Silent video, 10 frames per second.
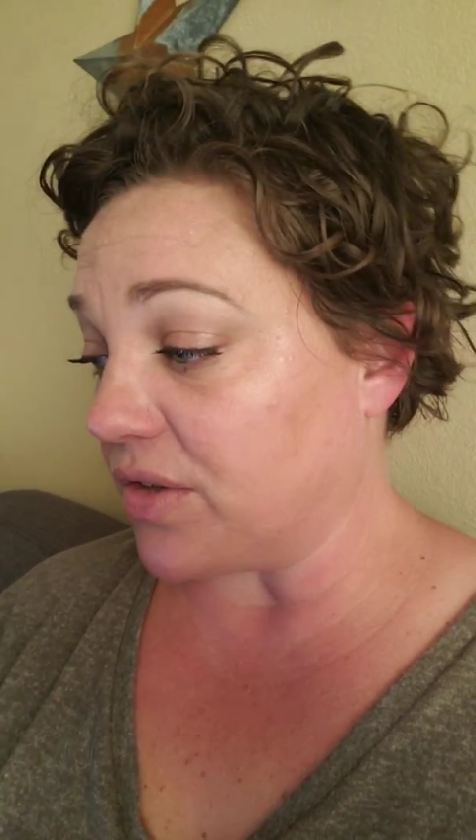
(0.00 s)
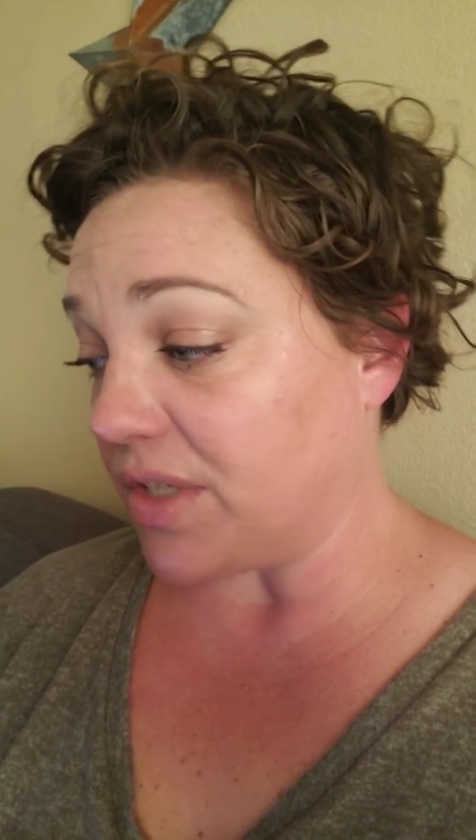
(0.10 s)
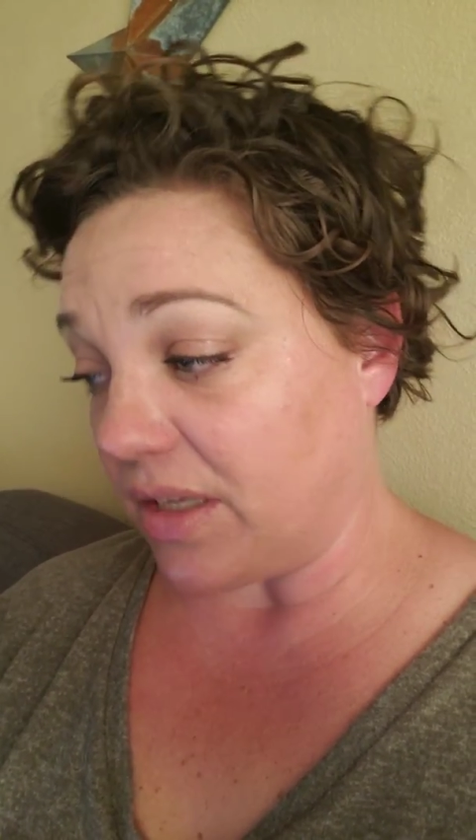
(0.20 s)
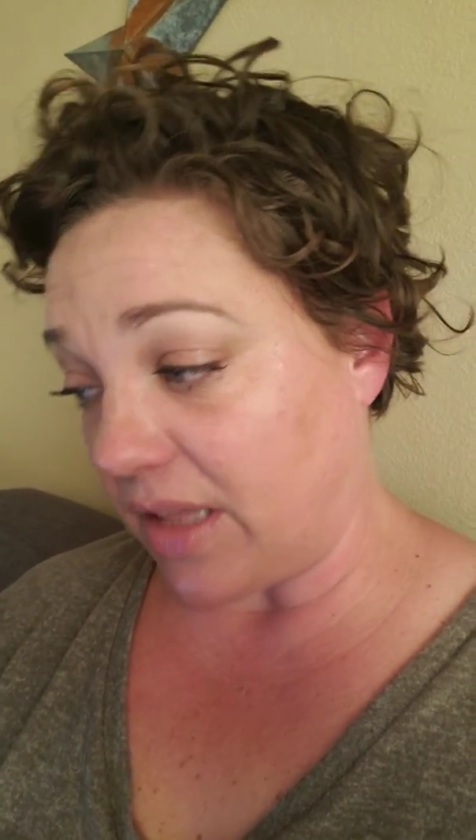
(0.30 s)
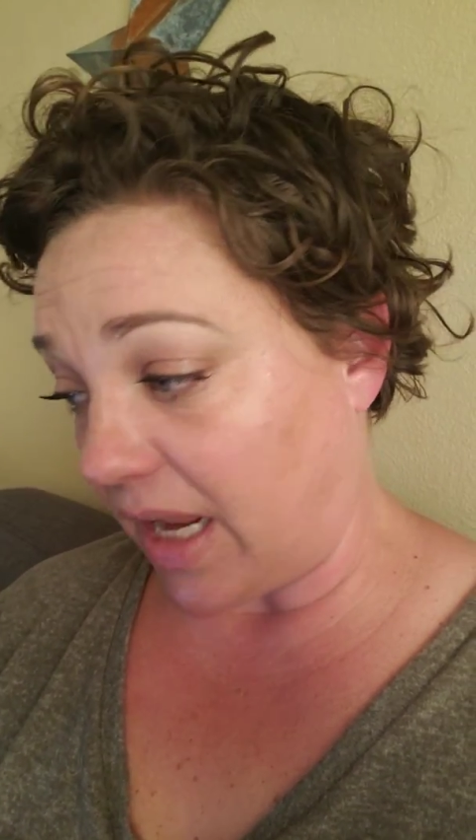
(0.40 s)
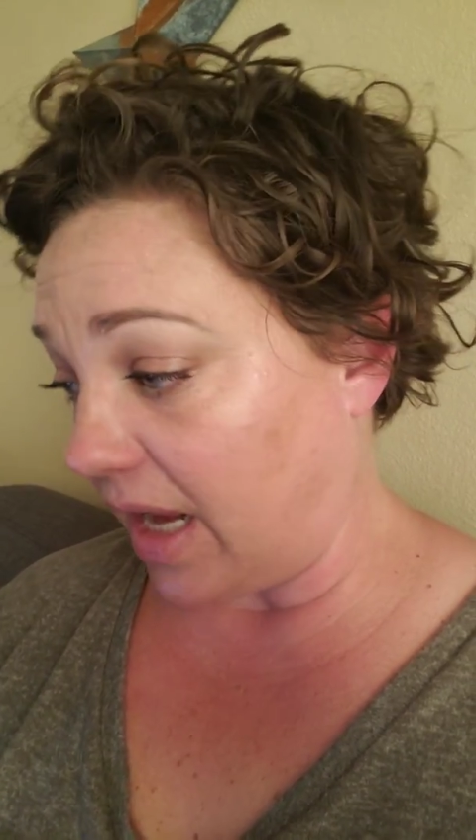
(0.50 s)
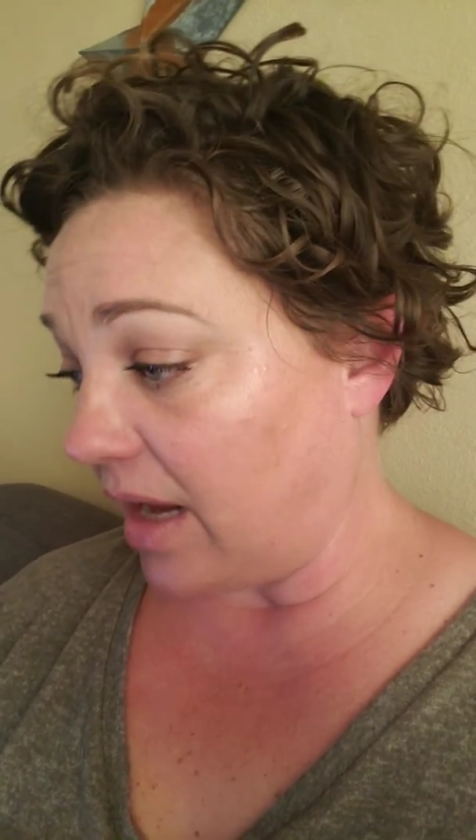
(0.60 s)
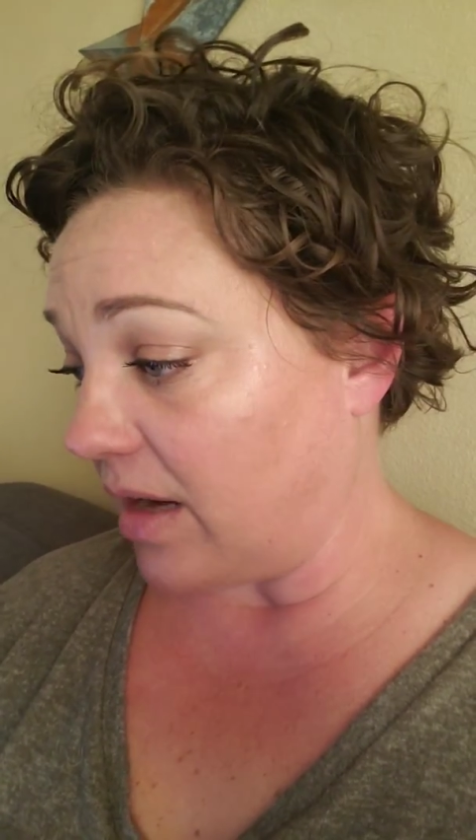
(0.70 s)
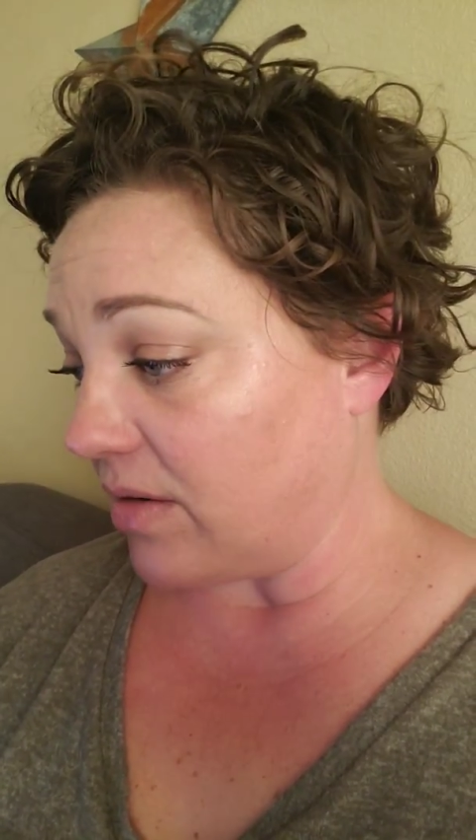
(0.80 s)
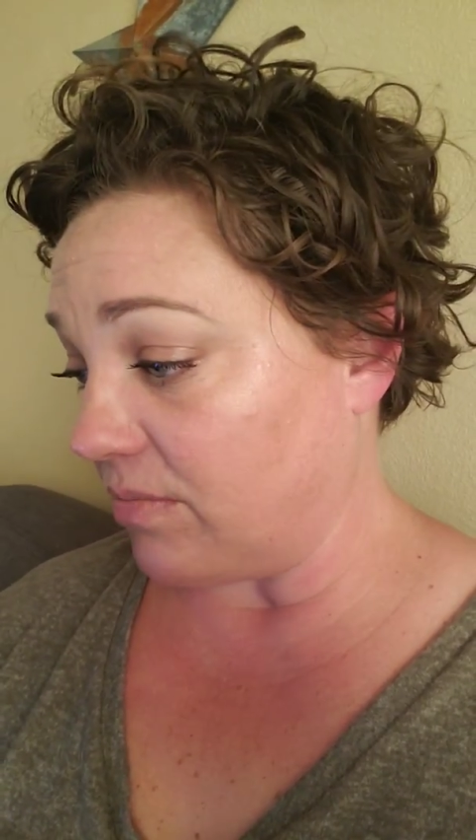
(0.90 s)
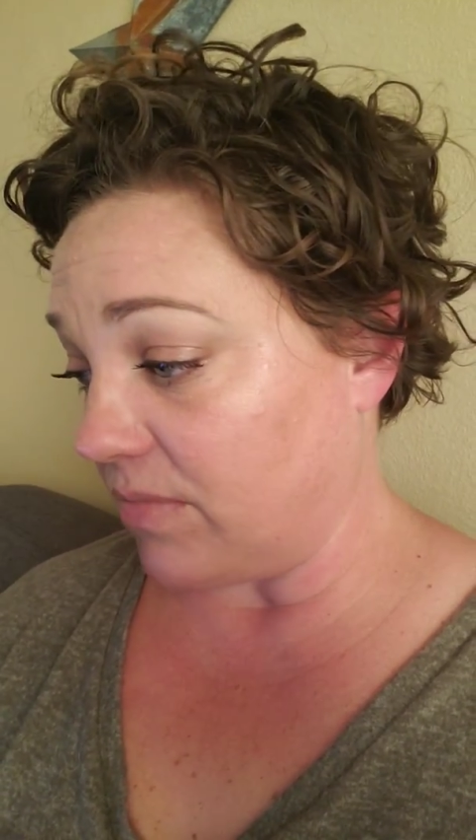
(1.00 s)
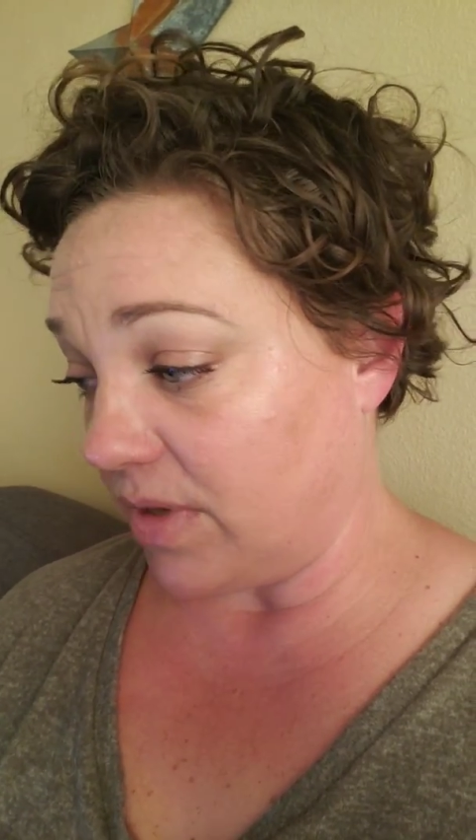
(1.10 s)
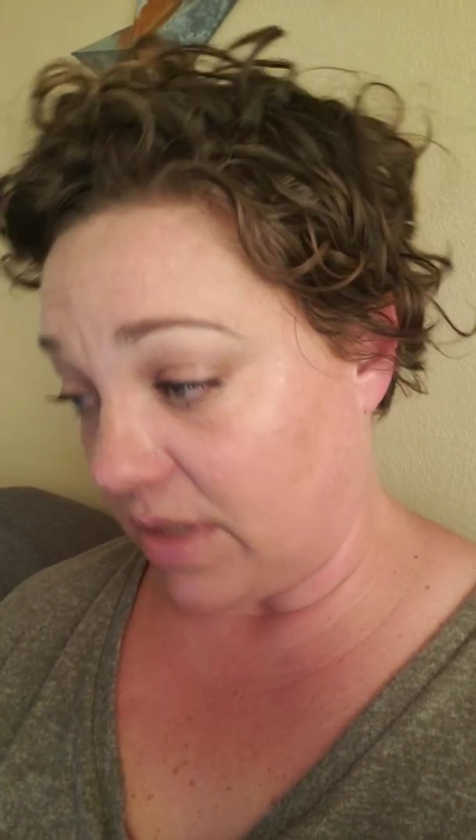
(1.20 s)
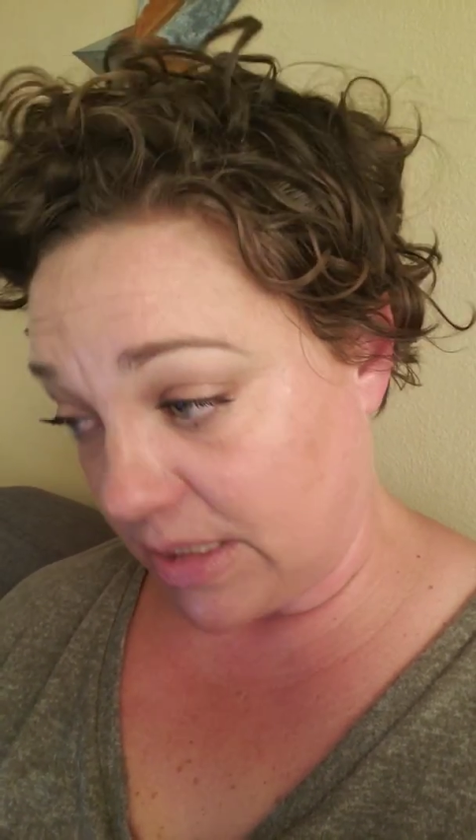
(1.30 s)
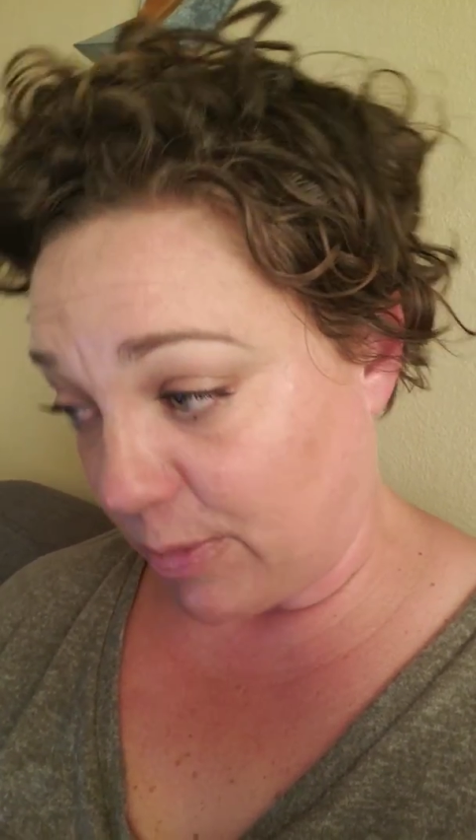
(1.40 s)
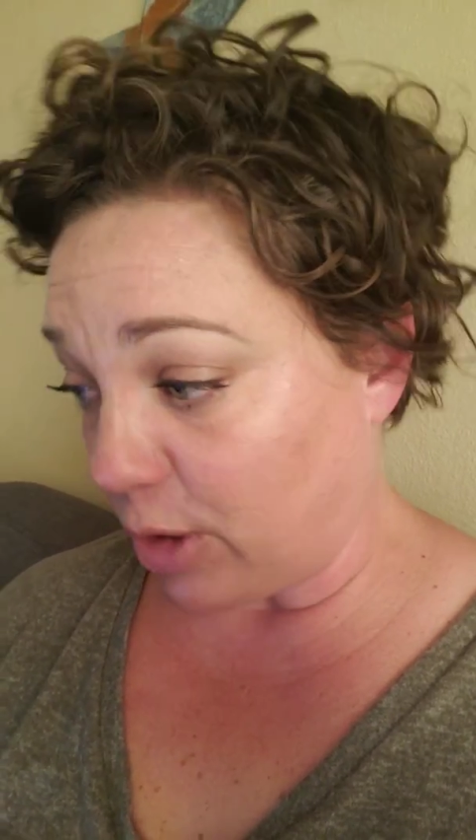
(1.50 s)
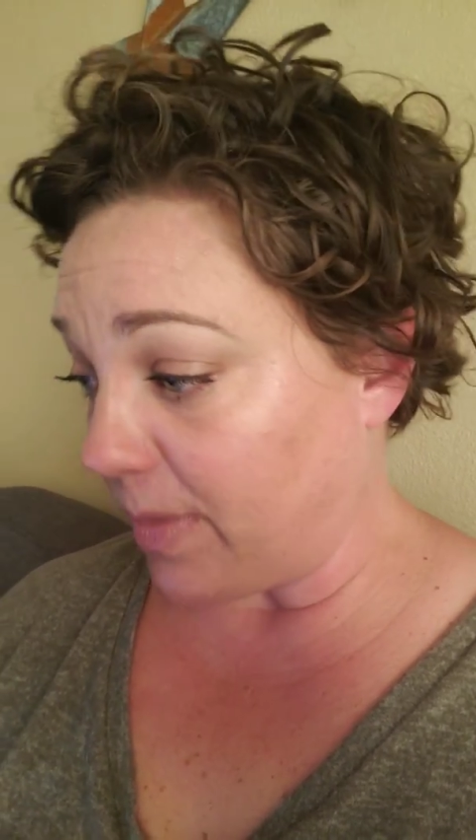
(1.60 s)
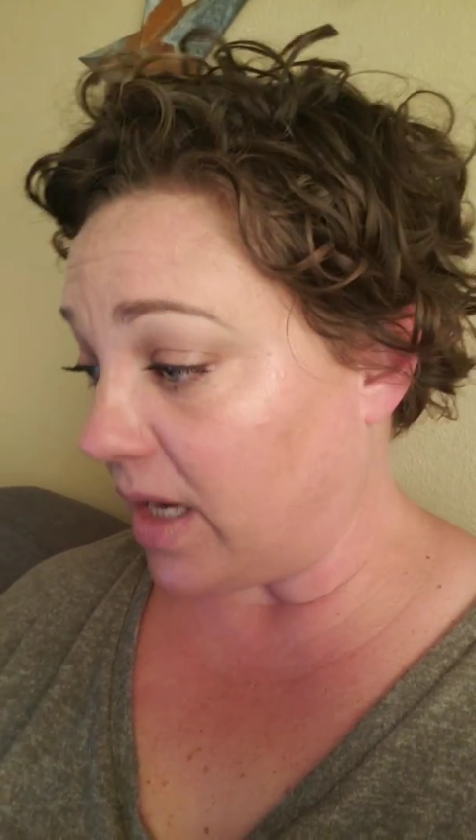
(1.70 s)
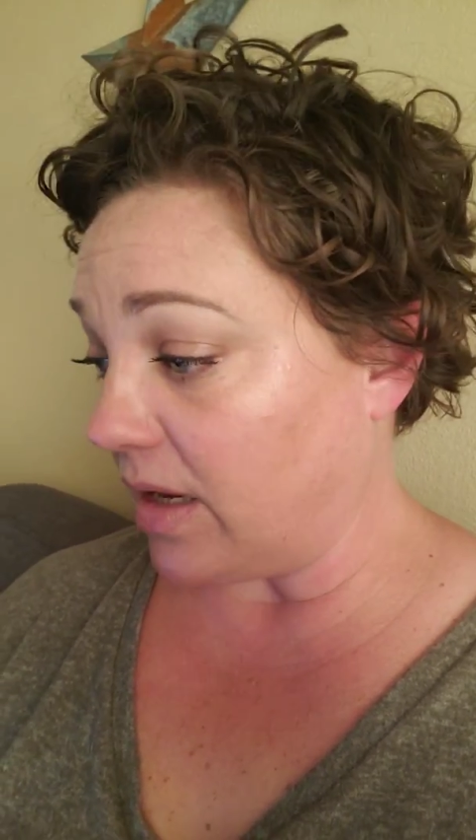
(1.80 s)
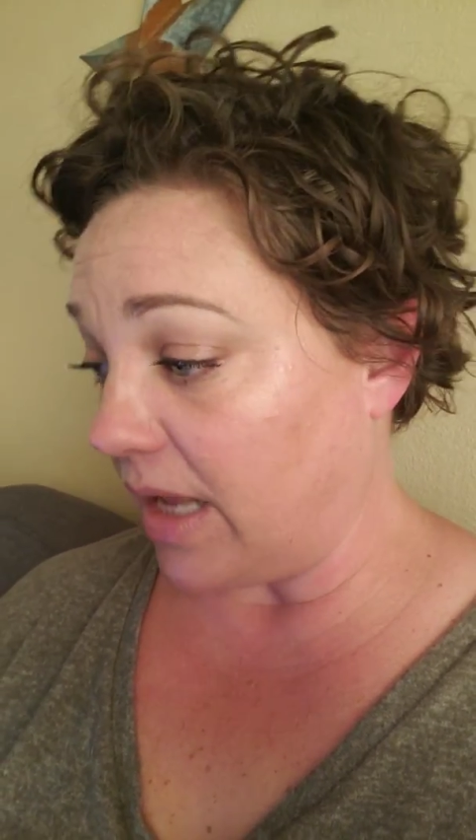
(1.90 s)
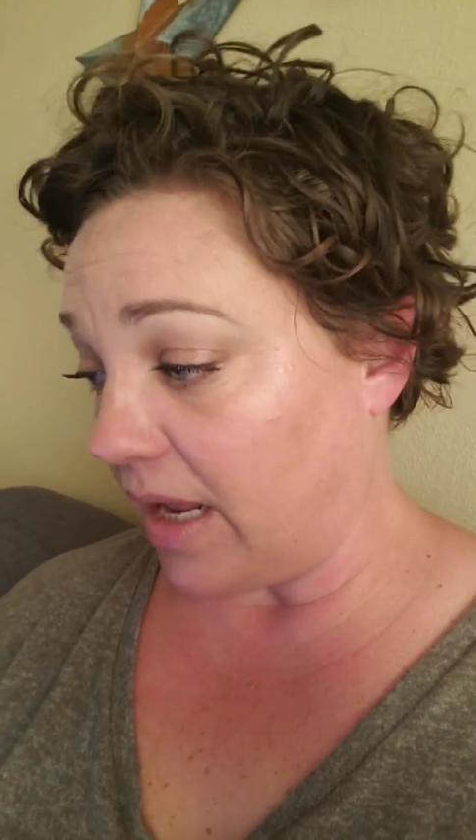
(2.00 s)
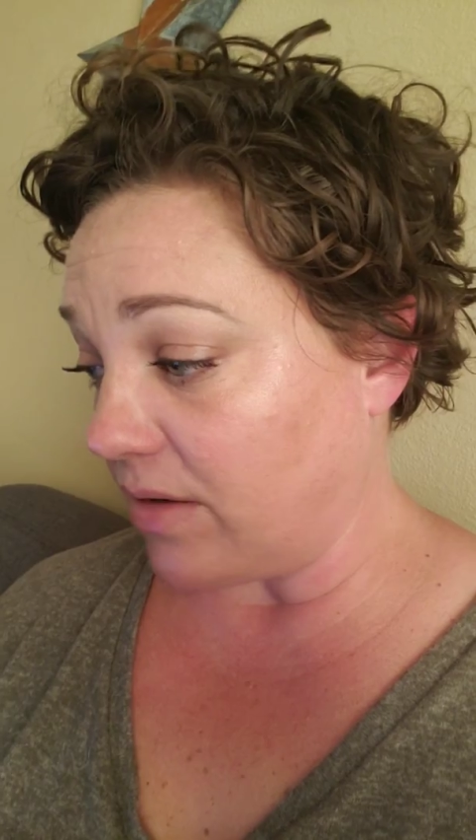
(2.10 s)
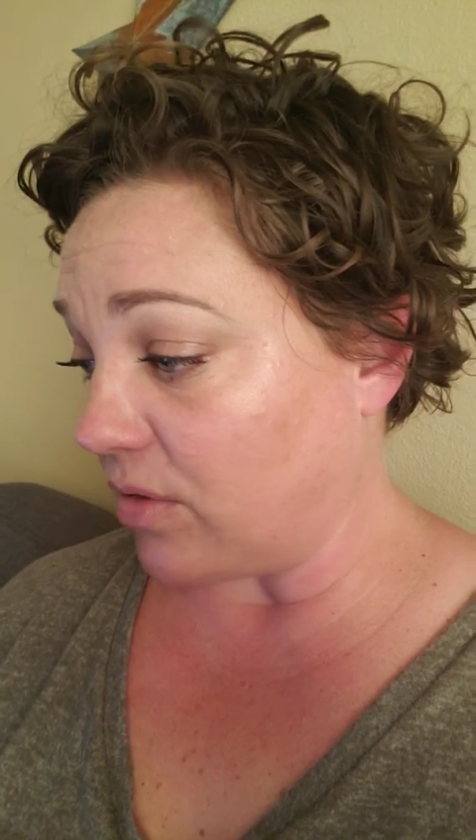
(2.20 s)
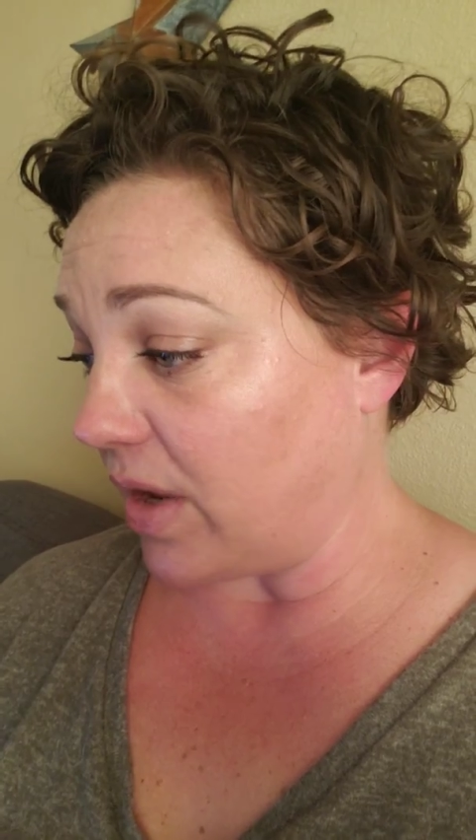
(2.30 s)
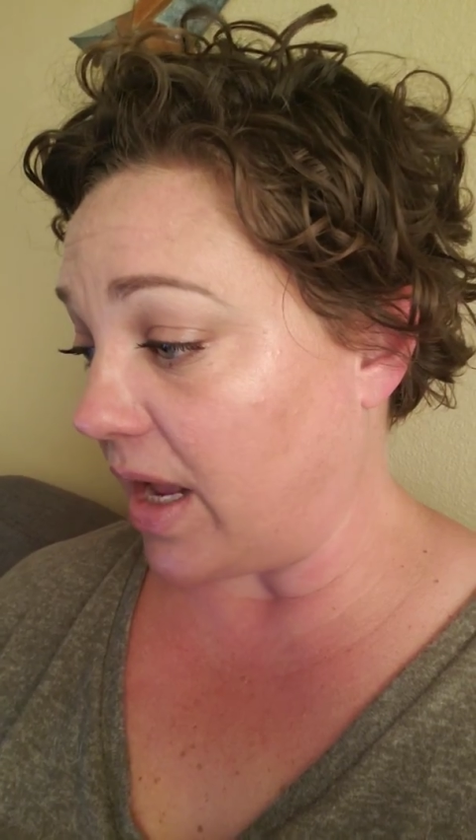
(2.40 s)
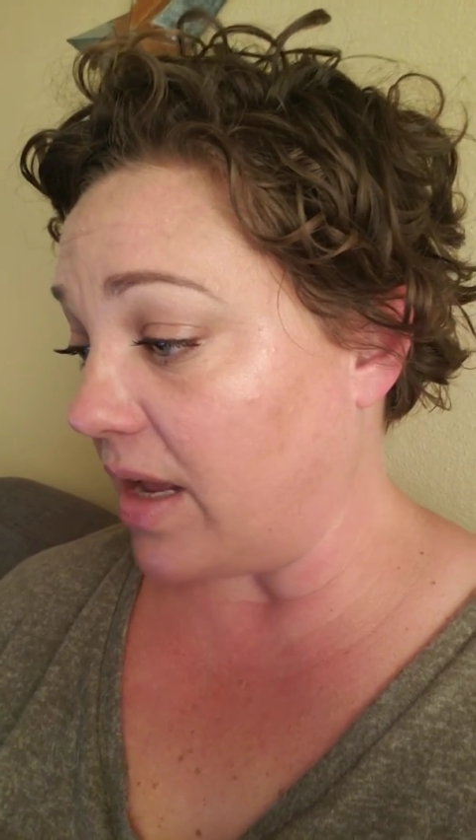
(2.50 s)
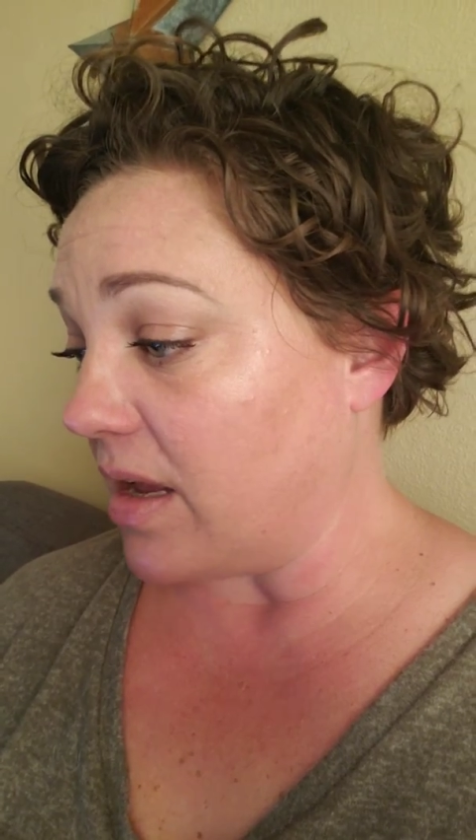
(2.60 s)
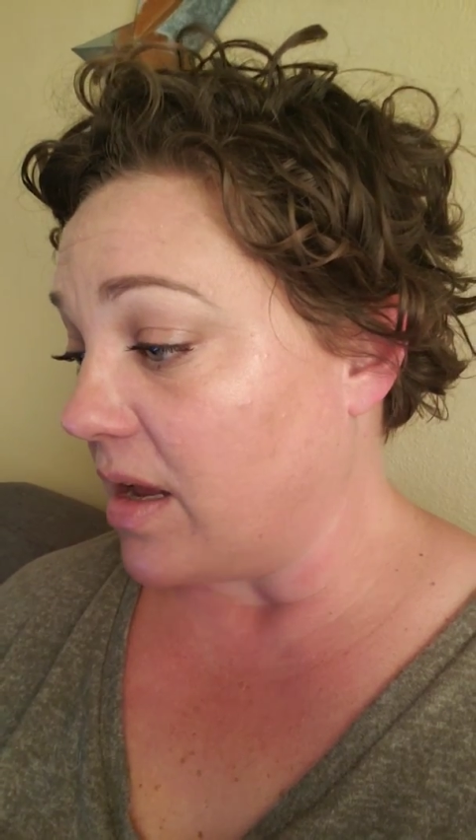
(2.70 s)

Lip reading: Did they experiment again? Okay.